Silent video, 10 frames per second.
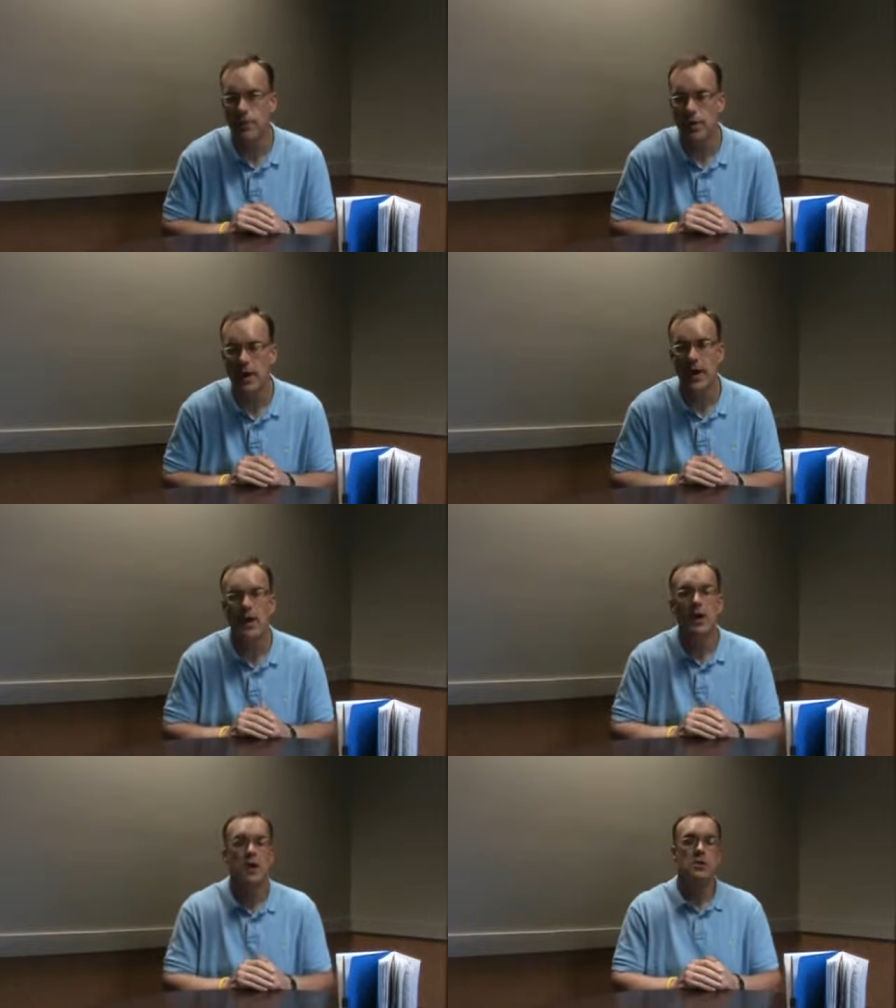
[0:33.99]

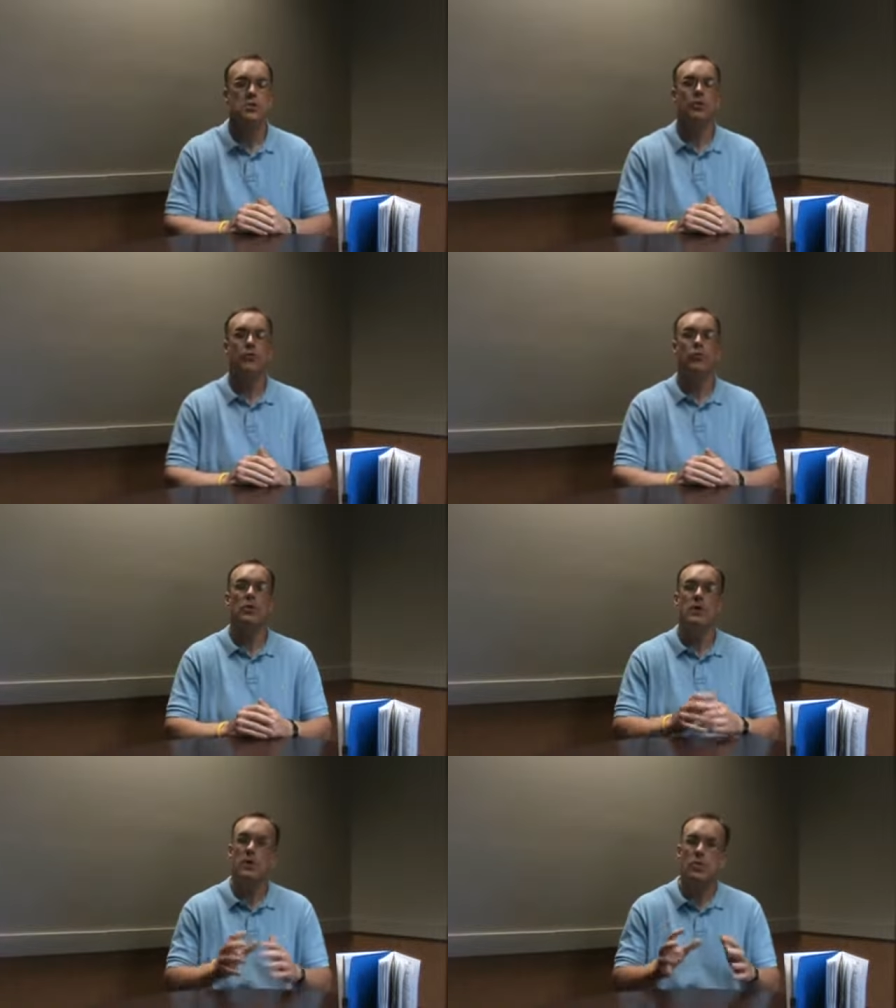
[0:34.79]
Okay, so
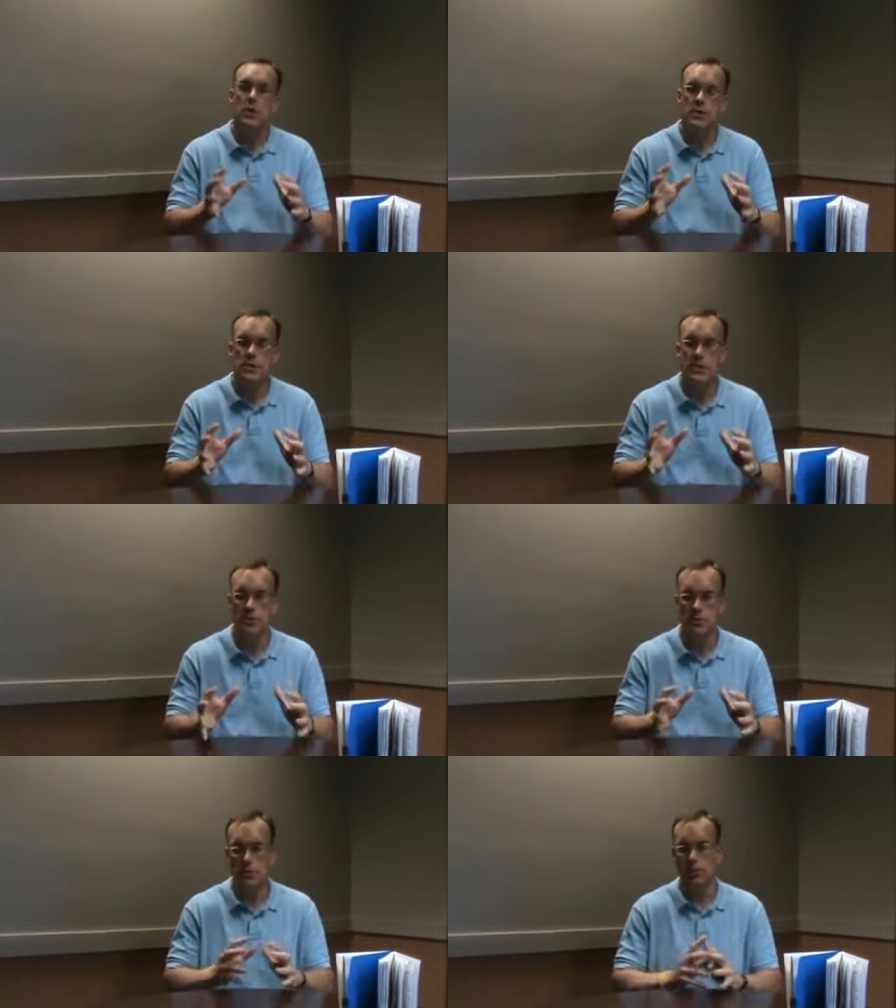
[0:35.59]
what you want to
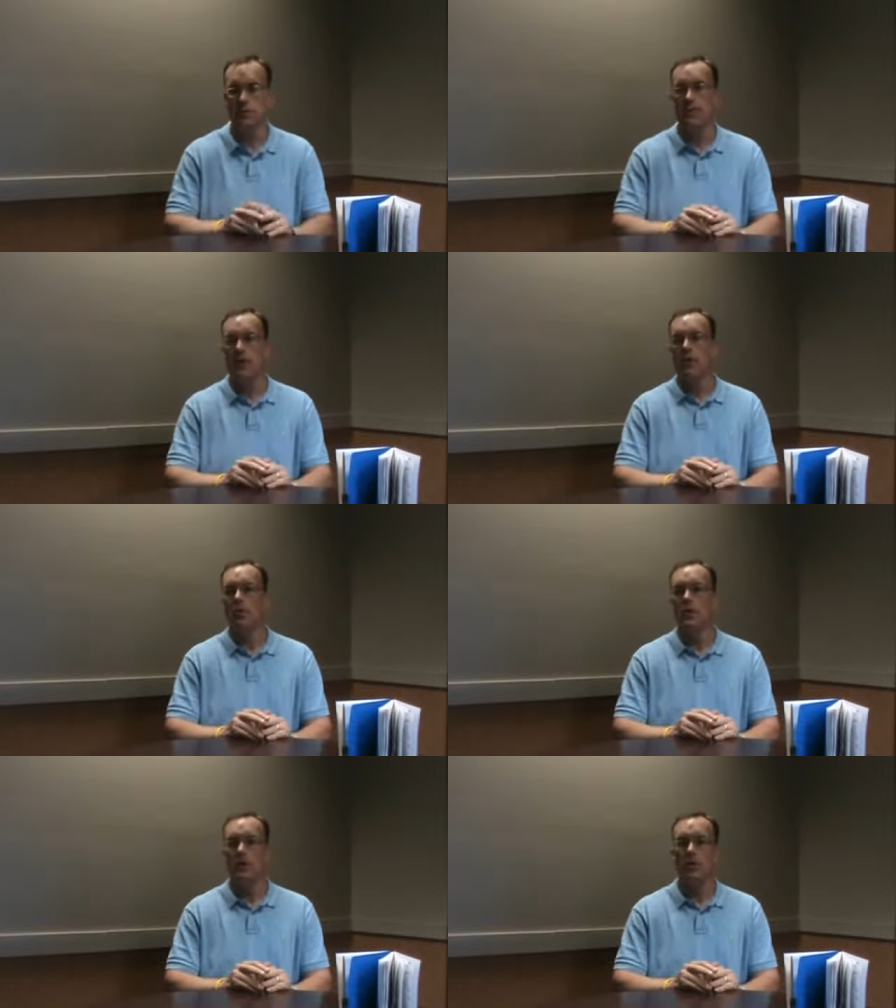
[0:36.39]
do
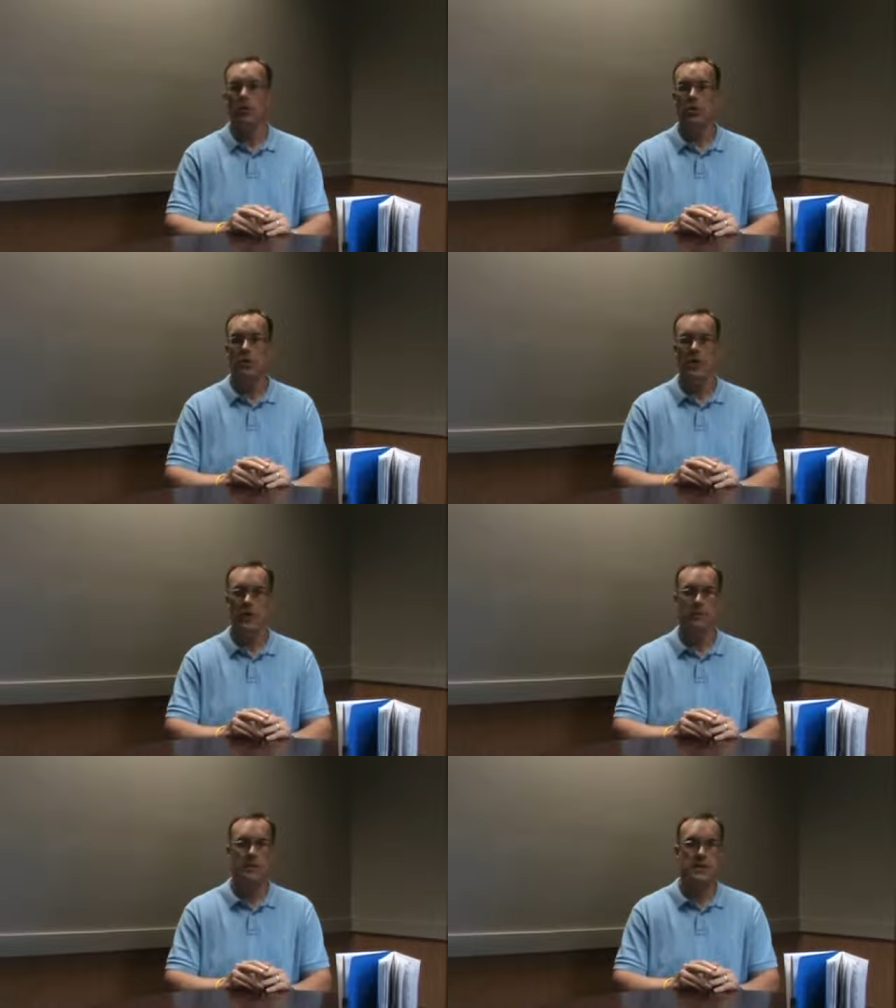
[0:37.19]
when you are
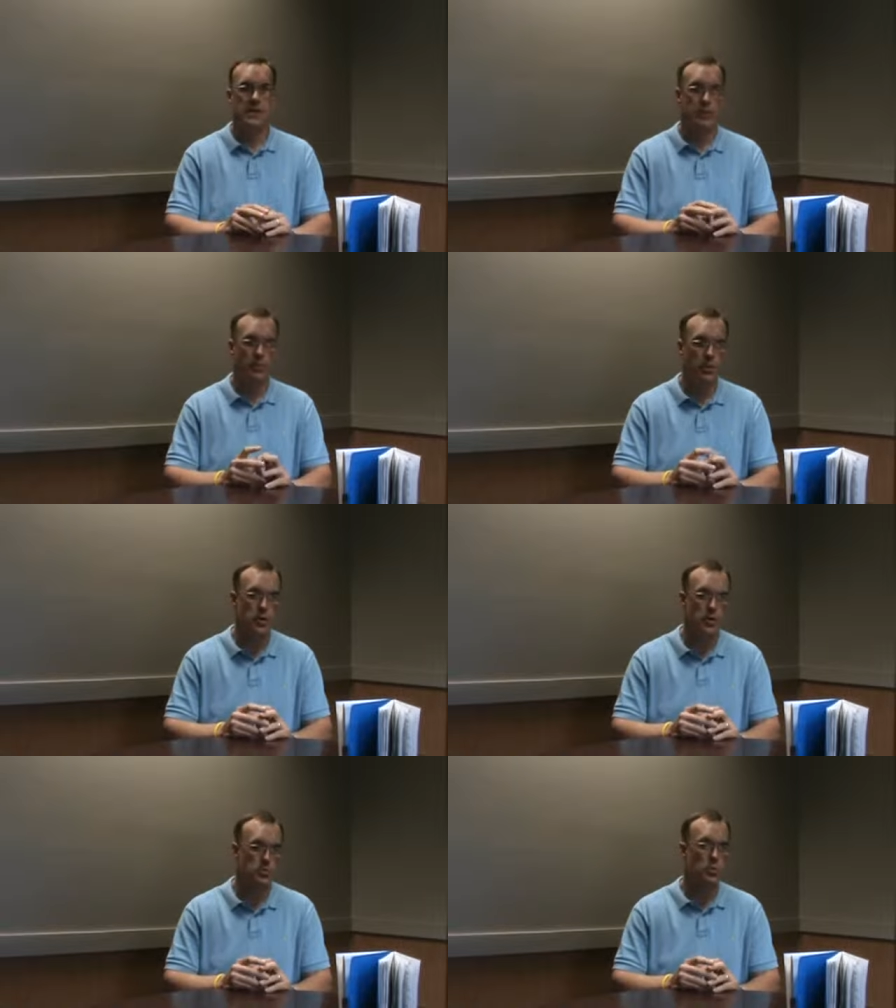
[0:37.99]
looking at a potential
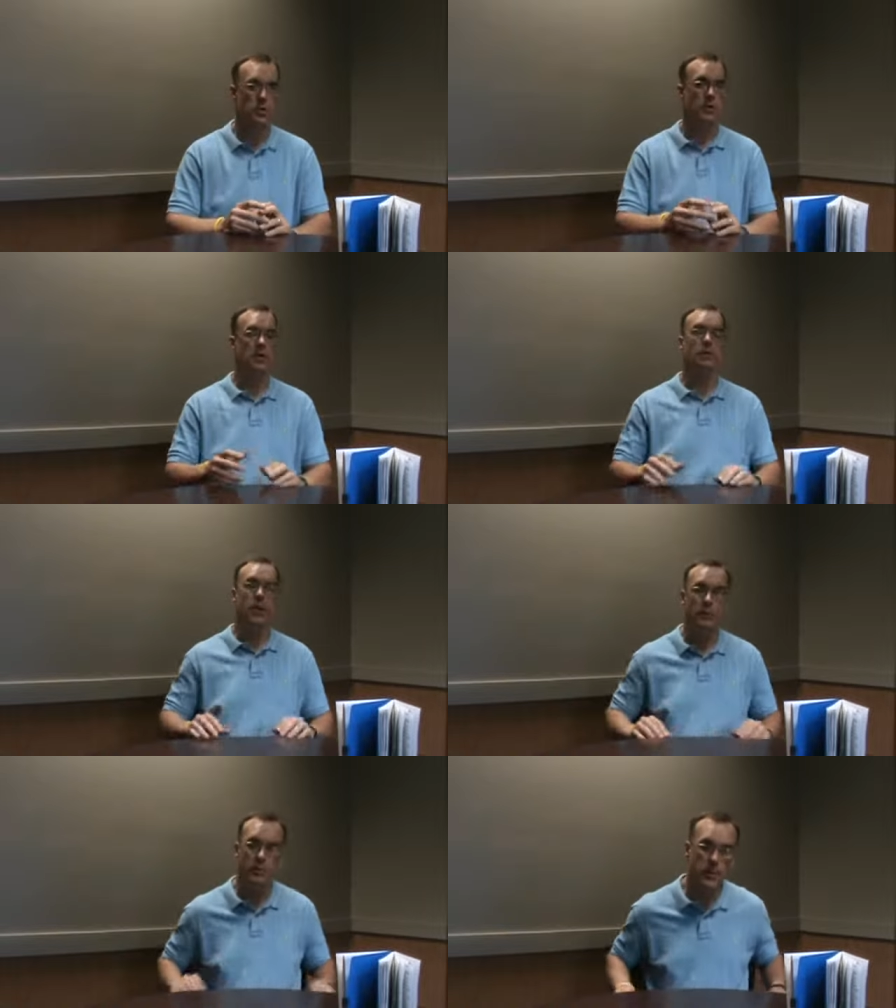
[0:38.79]
purchase, whether it be an
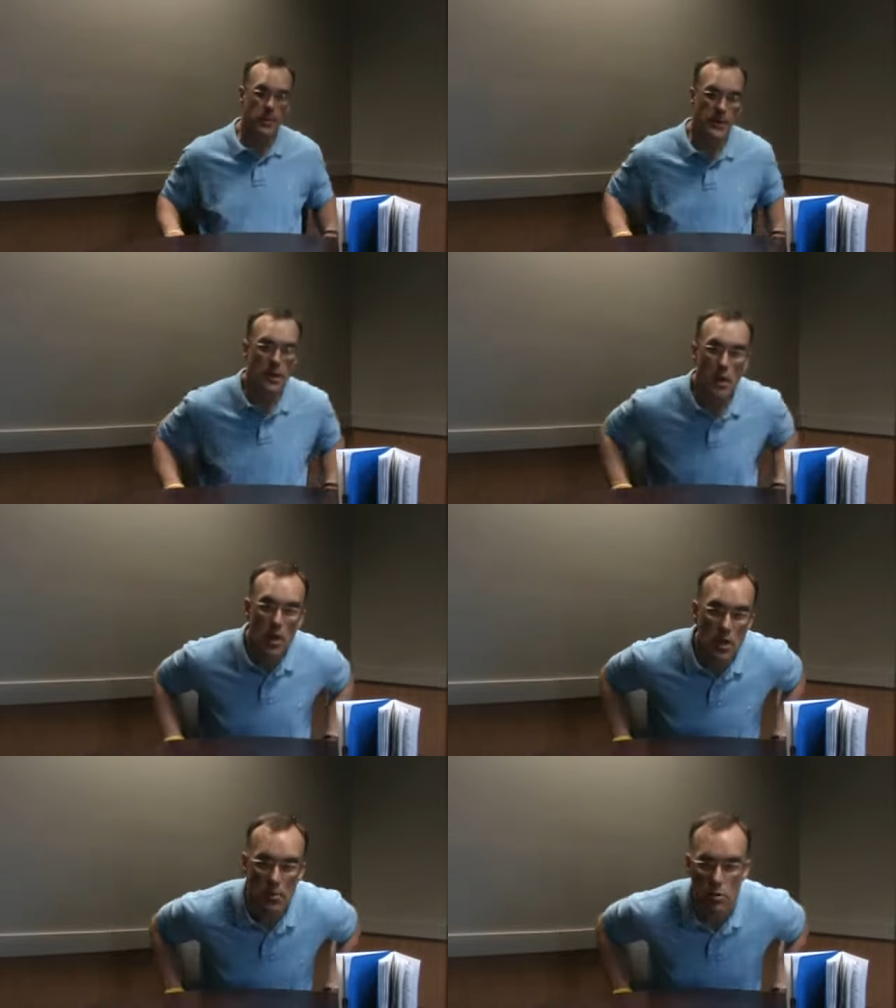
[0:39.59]
apartment building,
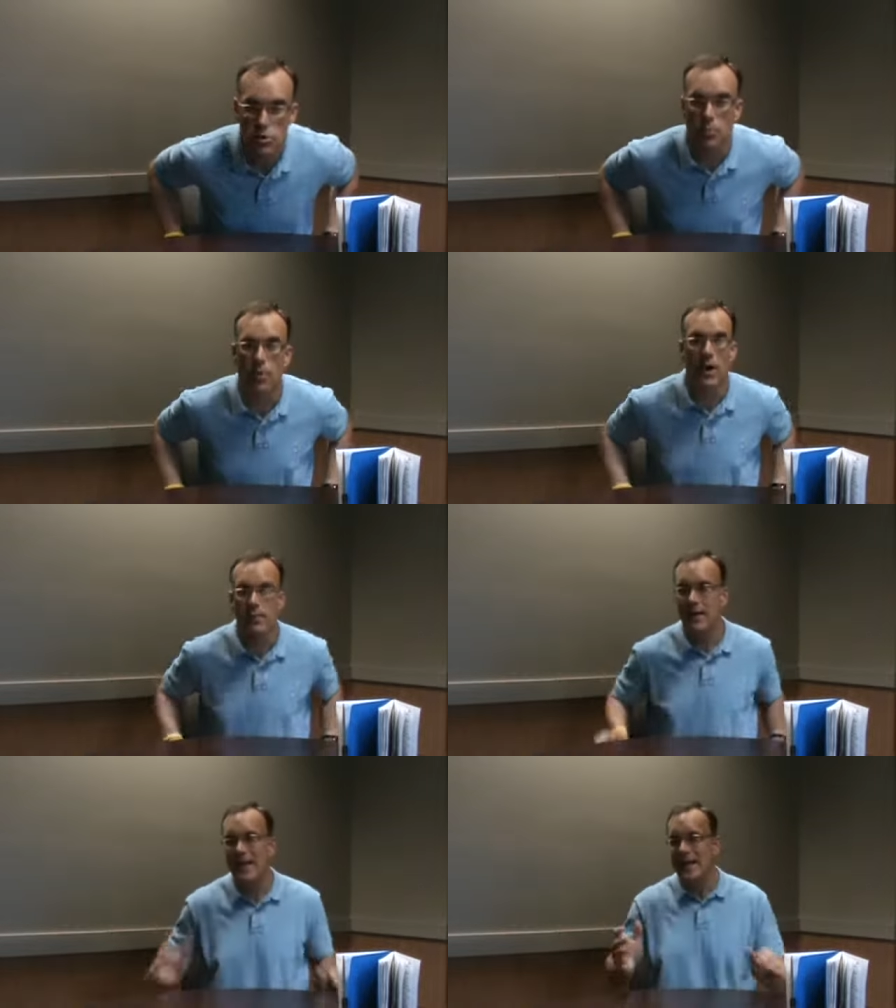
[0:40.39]
commercial
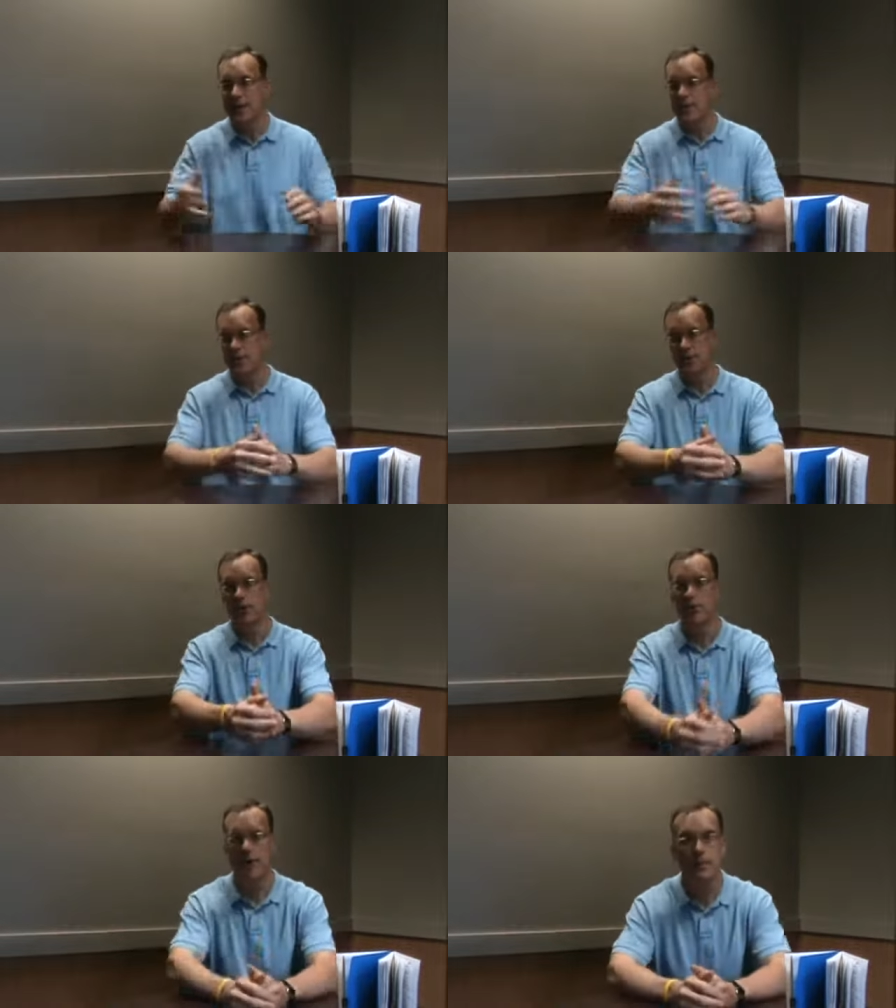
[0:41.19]
property, heck, even a
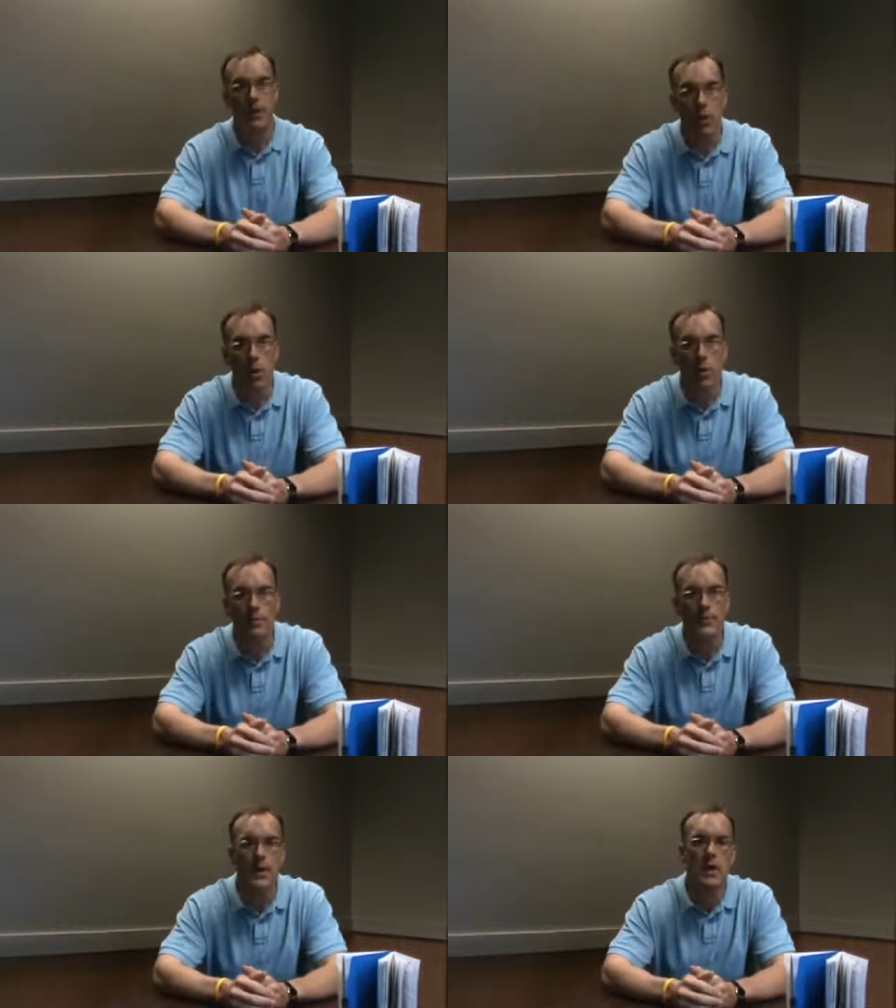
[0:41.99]
single family home,